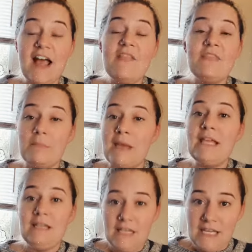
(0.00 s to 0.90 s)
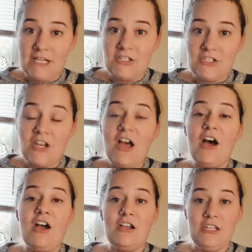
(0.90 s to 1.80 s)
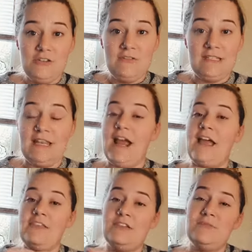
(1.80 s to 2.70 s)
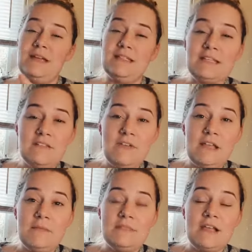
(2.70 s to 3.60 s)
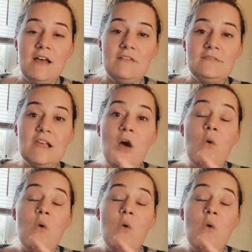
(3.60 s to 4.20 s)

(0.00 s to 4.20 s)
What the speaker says: that my niche are using, either to identify themselves,